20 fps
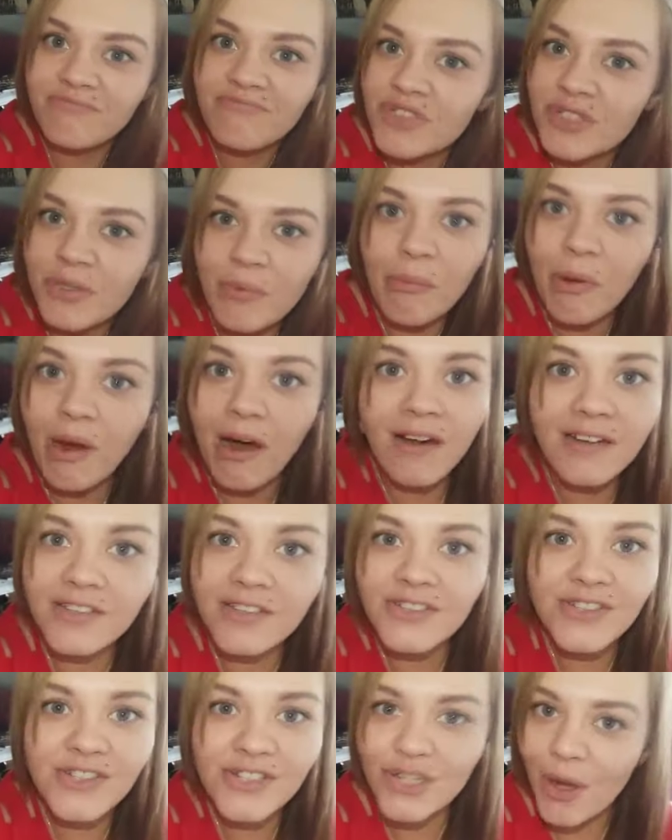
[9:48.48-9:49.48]
jump on
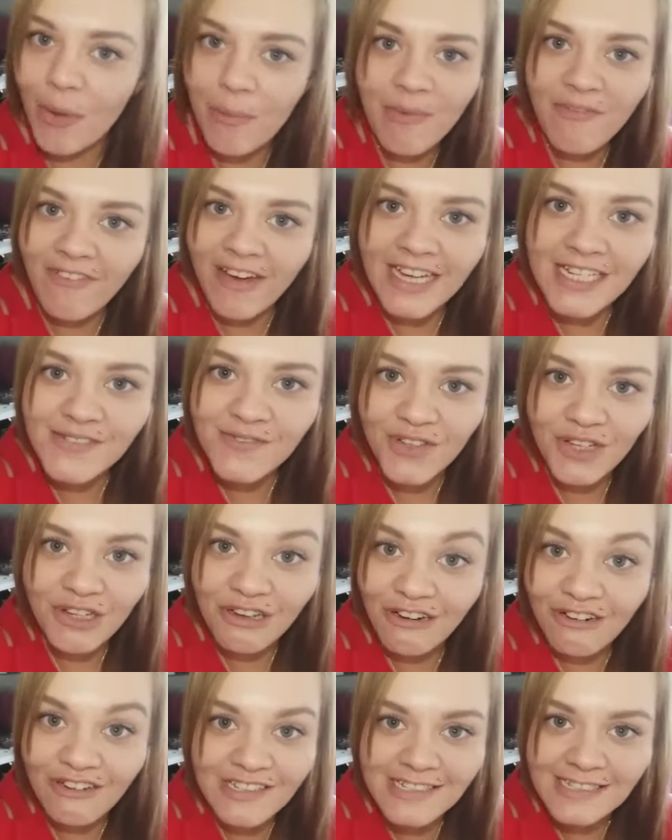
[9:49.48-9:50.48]
and just show my face for you
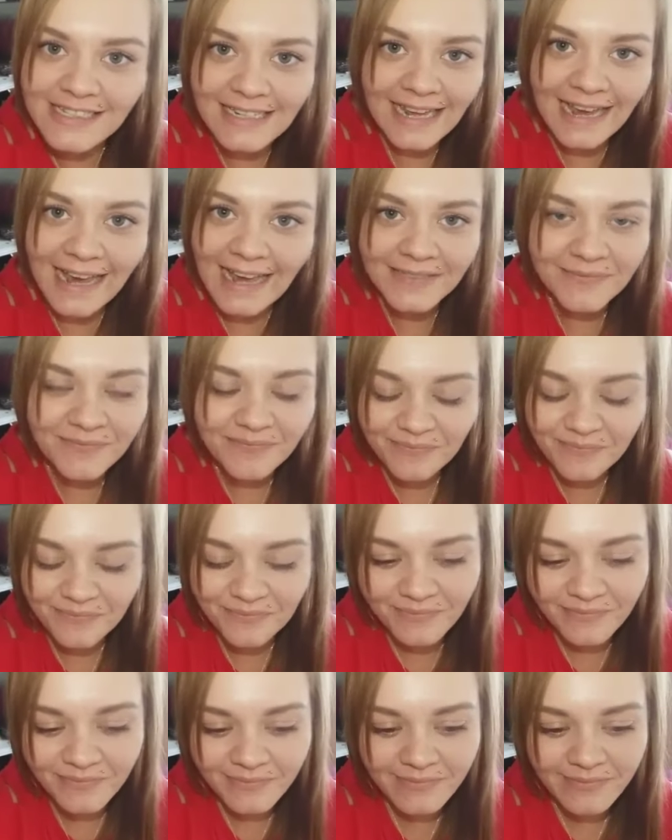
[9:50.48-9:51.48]
guys today.
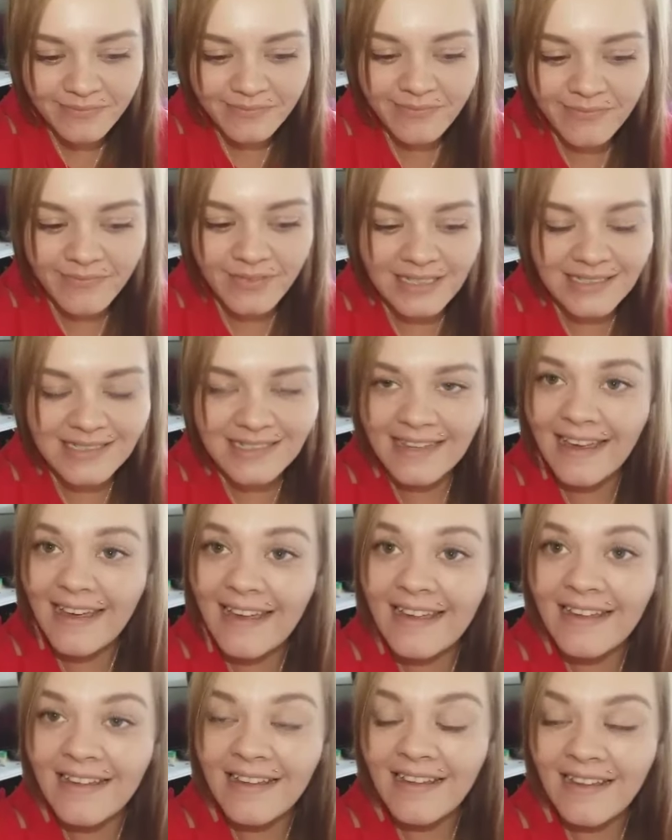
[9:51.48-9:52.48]
So
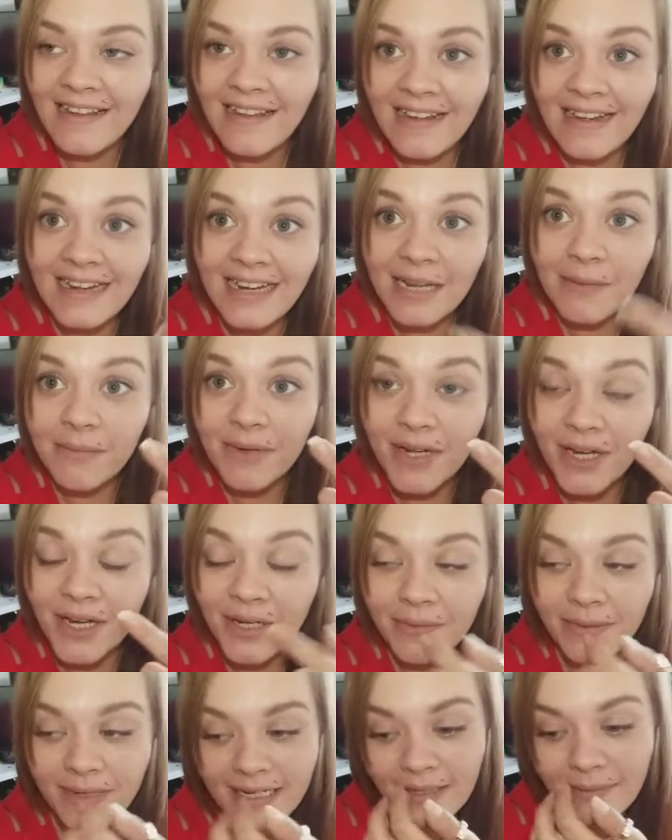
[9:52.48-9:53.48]
yeah, Let me
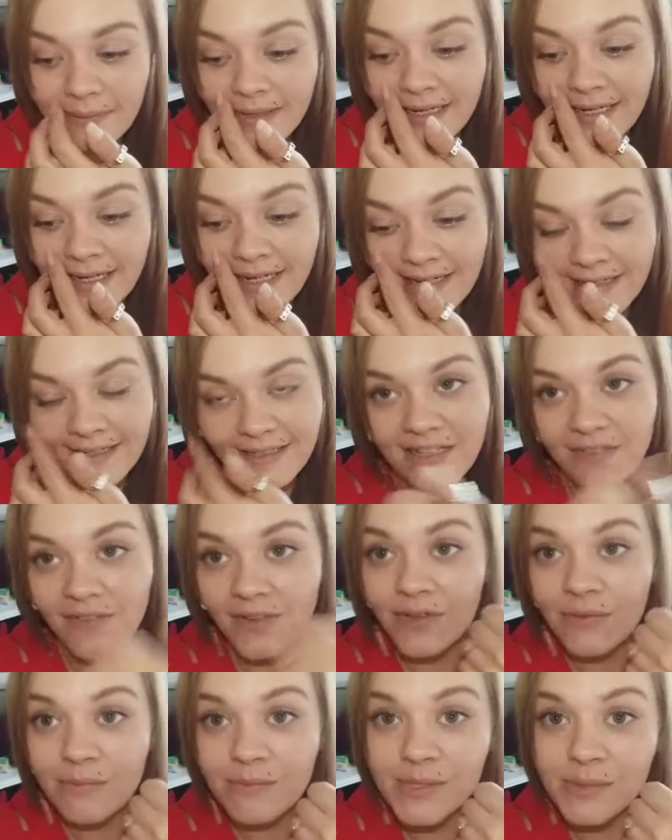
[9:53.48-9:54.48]
know anyway, and give it a
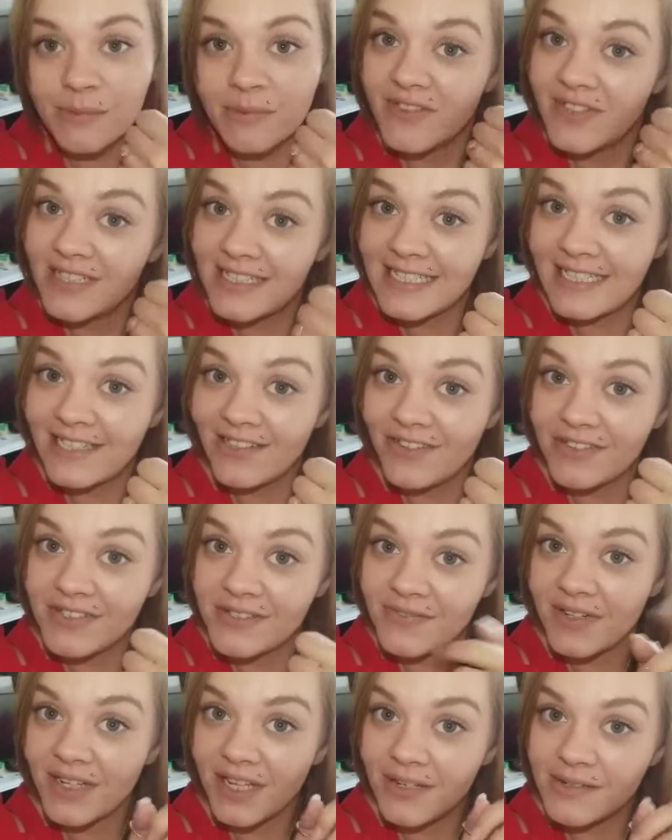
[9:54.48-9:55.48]
thumbs up if you did like this
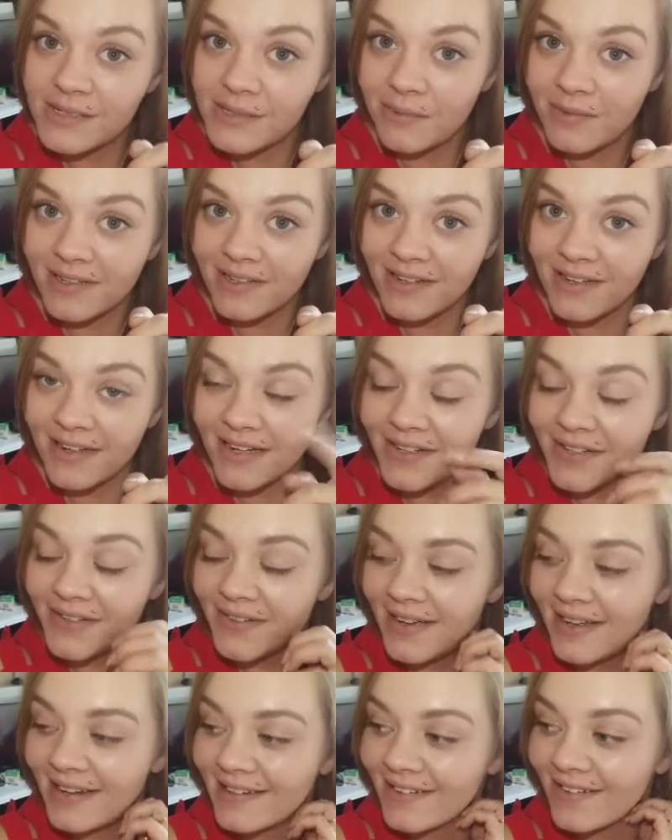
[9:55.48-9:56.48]
video so I
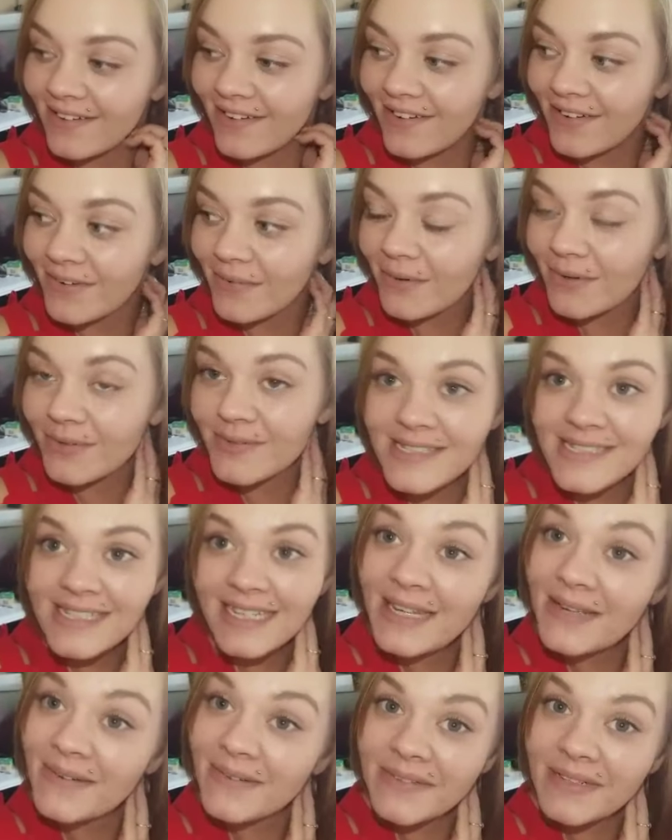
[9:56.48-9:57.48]
know, and I will see
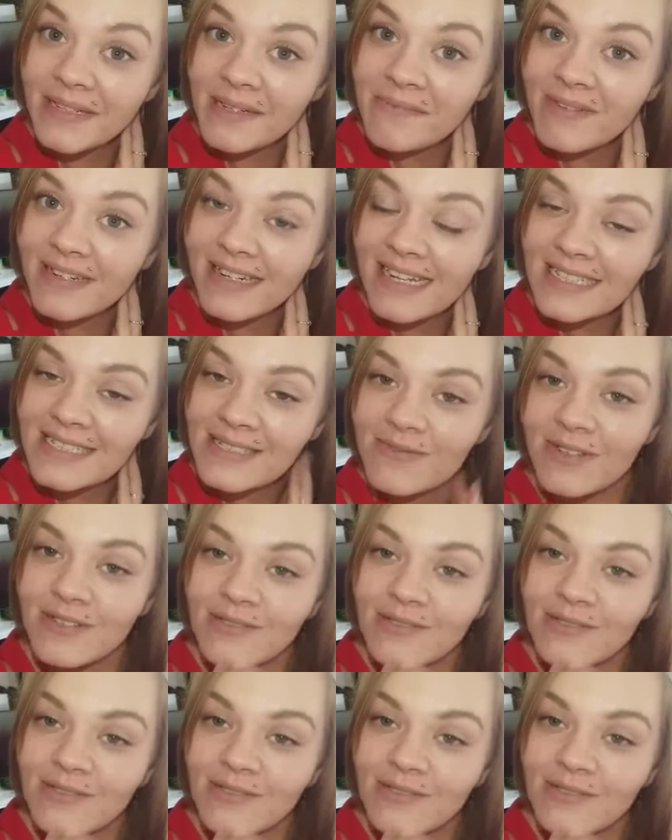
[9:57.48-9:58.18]
you all in my next